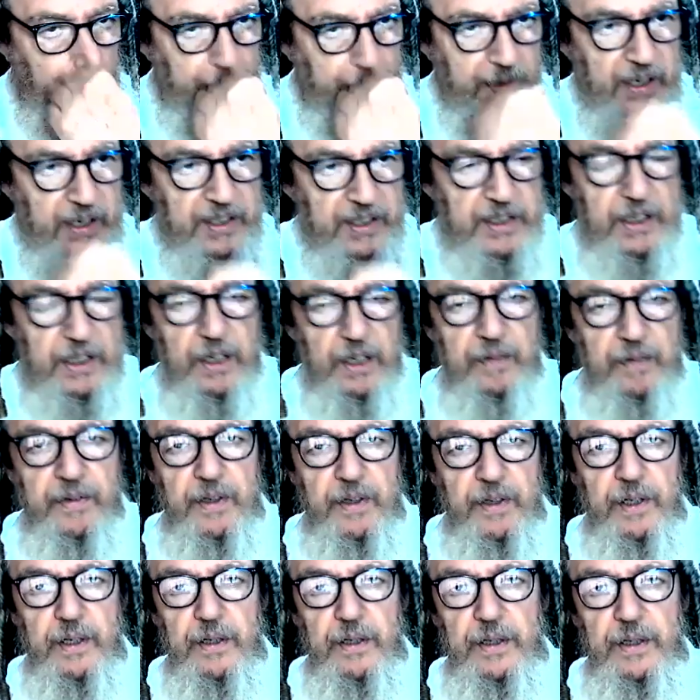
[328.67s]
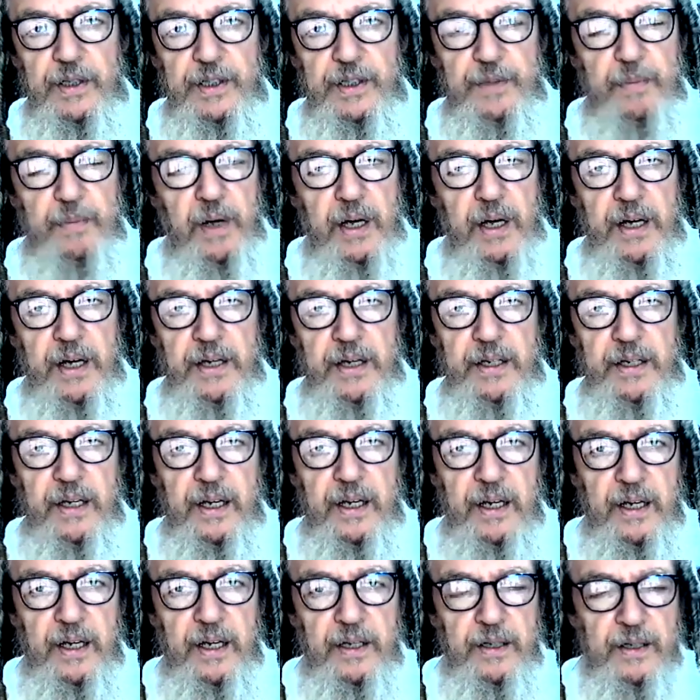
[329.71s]
the silver is mine
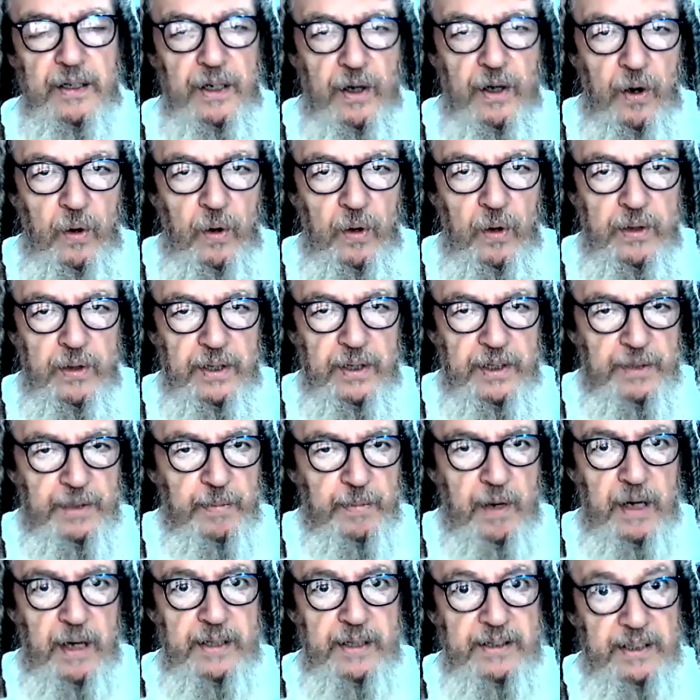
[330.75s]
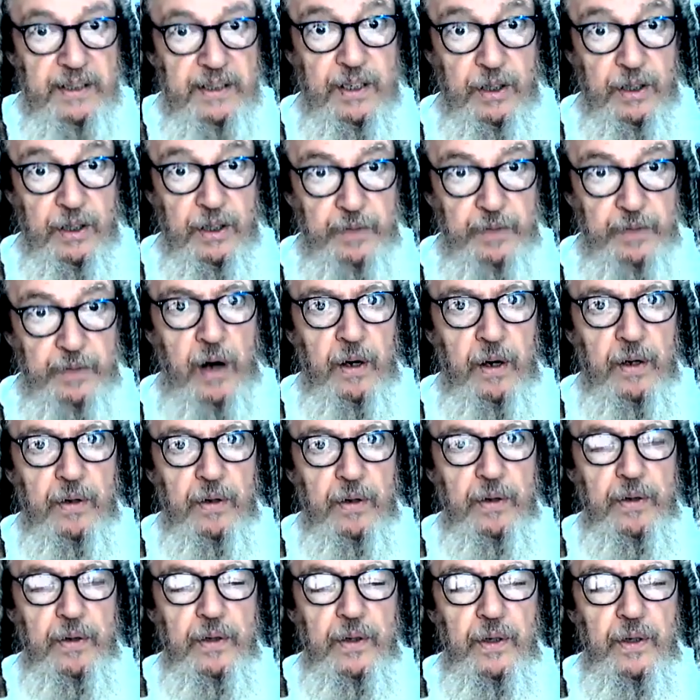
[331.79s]
and the gold is mine, says Kodesh Baruch
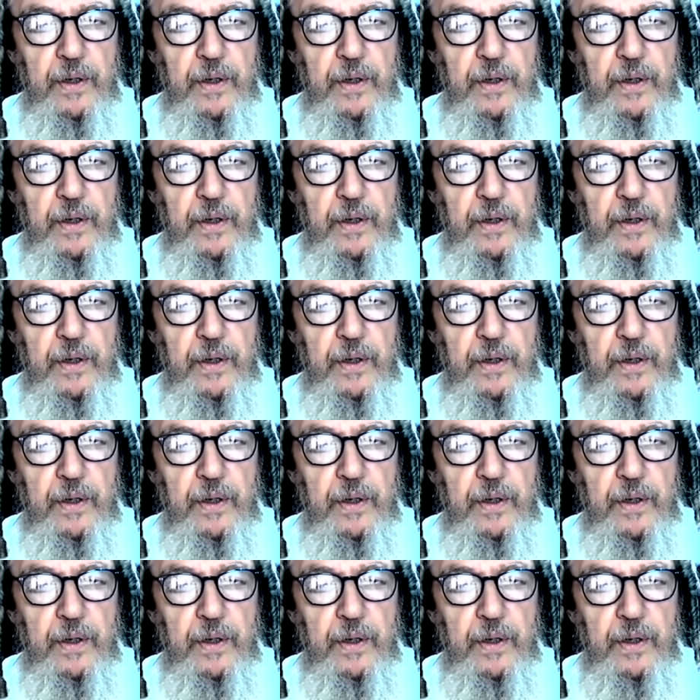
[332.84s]
Hu.